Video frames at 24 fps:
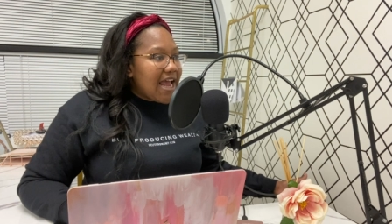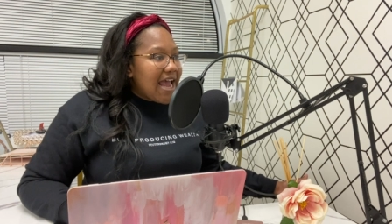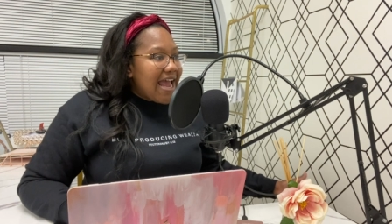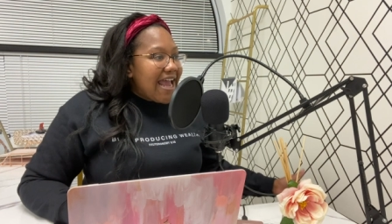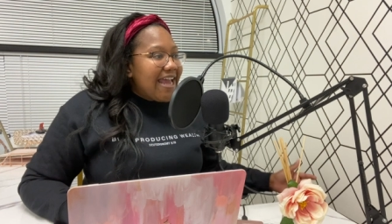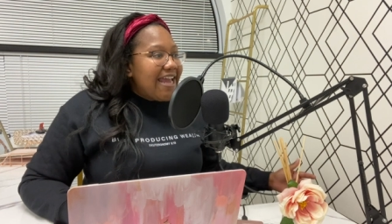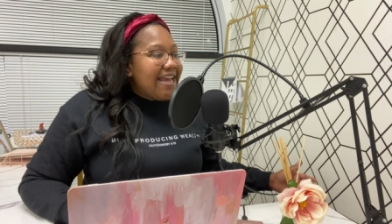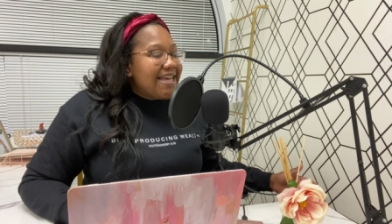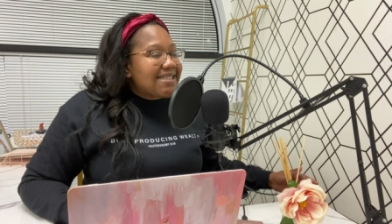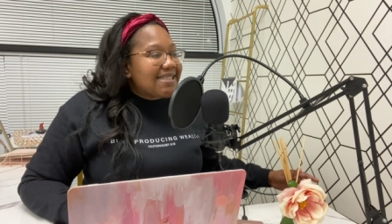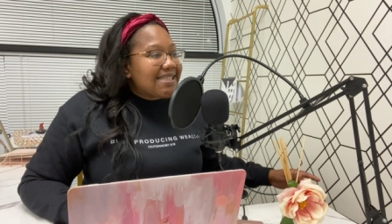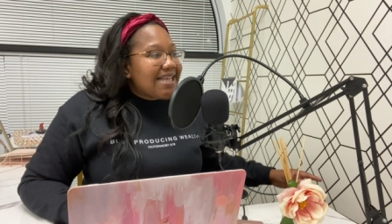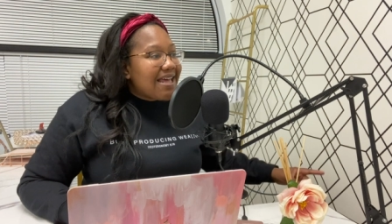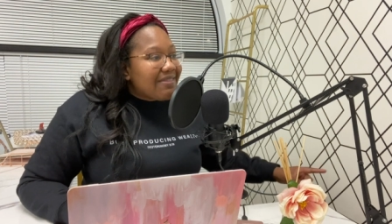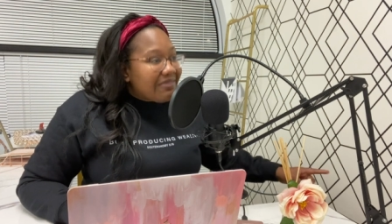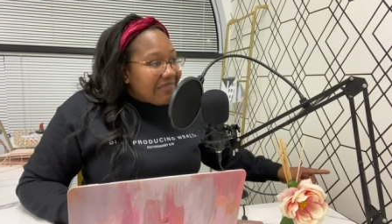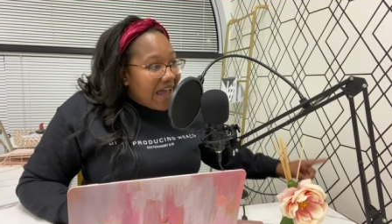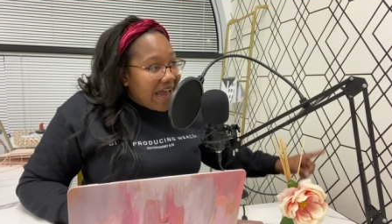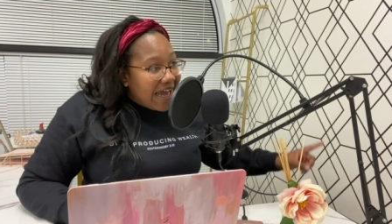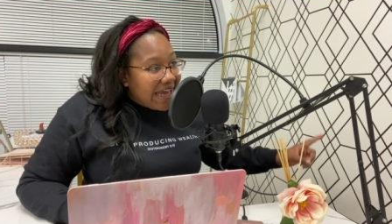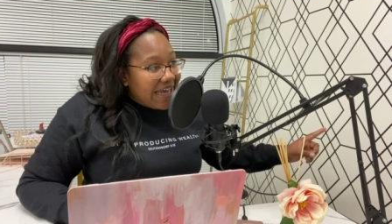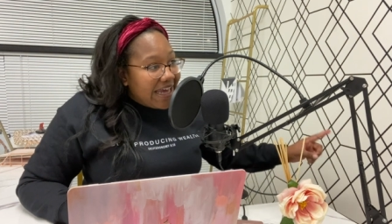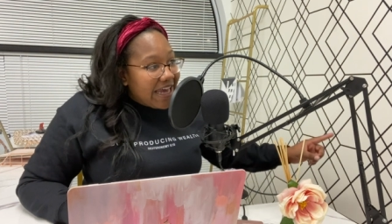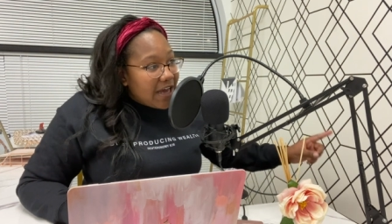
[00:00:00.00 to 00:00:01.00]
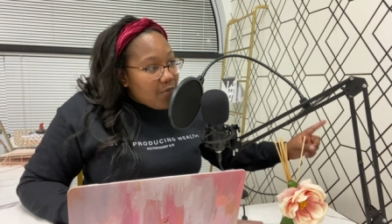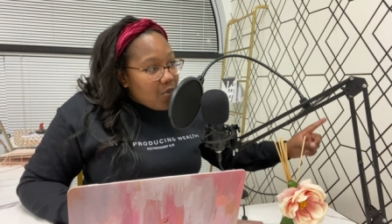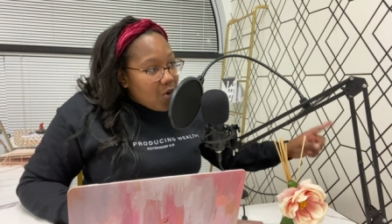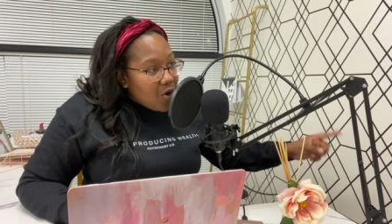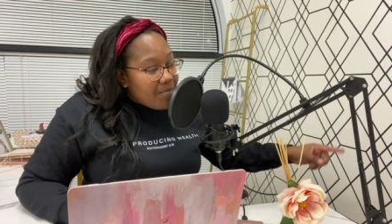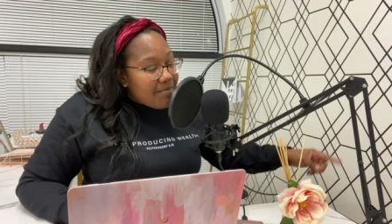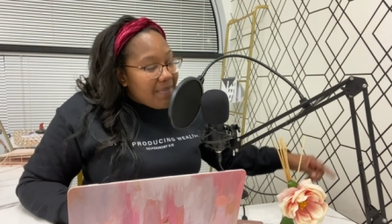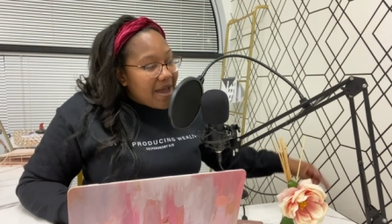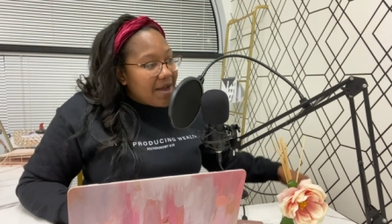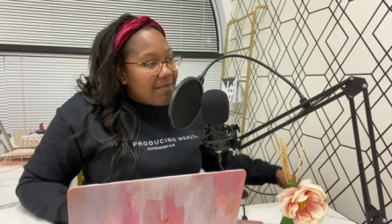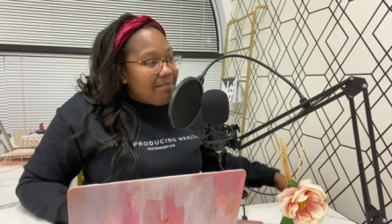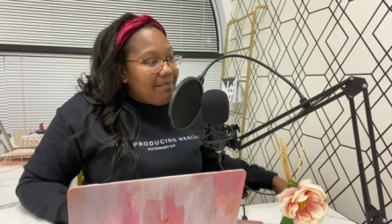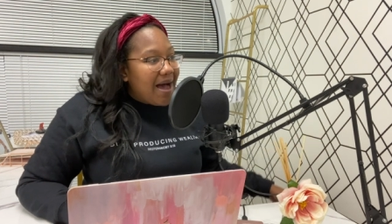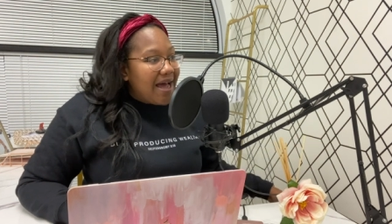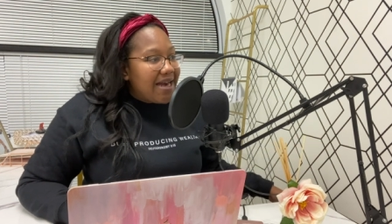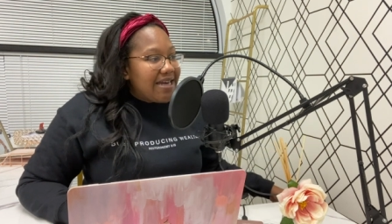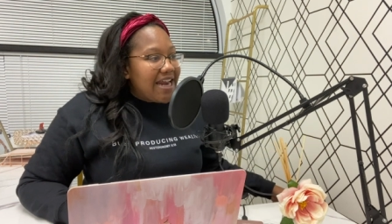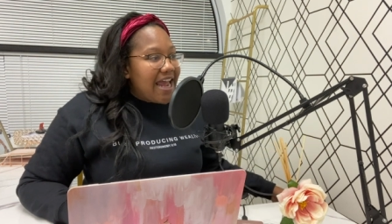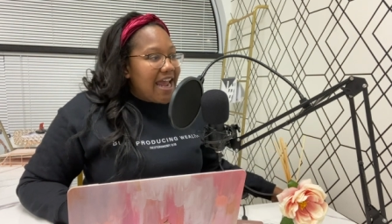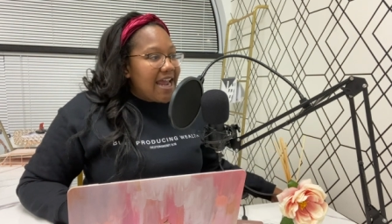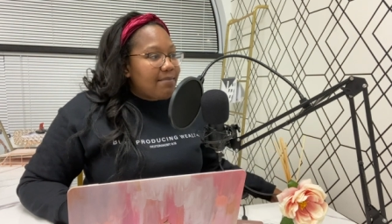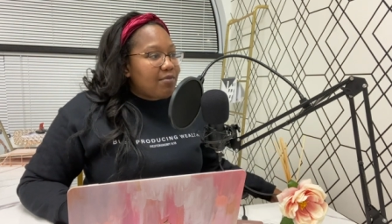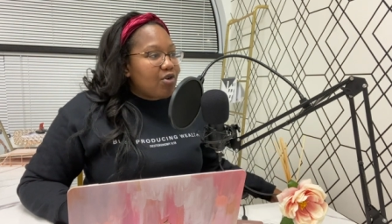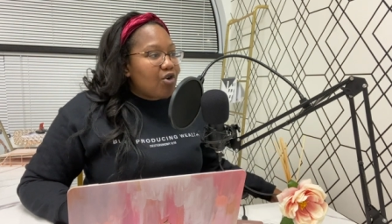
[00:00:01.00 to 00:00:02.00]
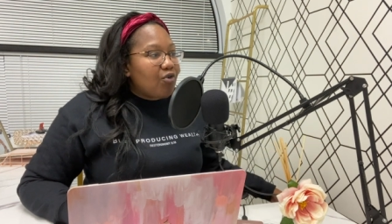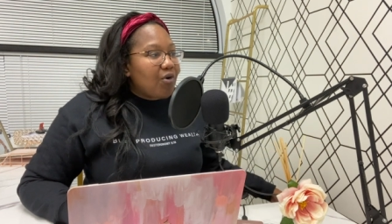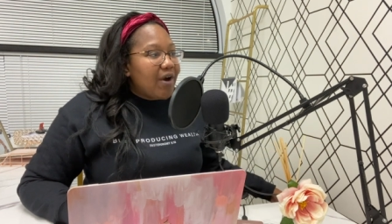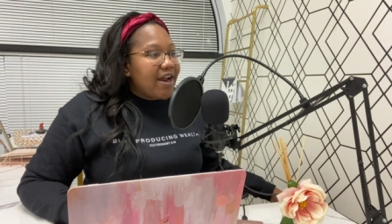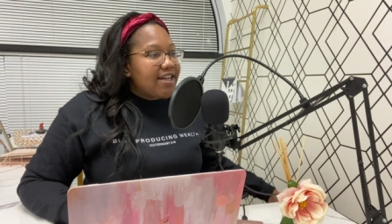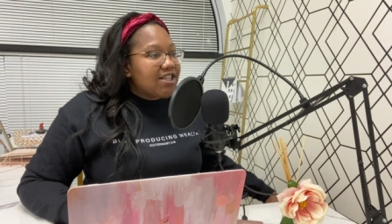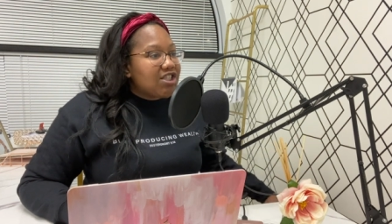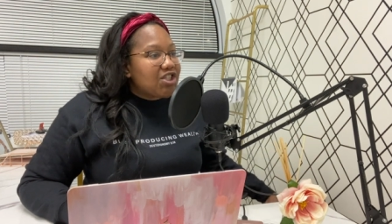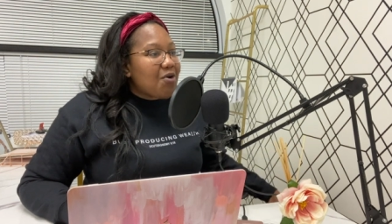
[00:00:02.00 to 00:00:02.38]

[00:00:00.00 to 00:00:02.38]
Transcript: He said that he will make my name great.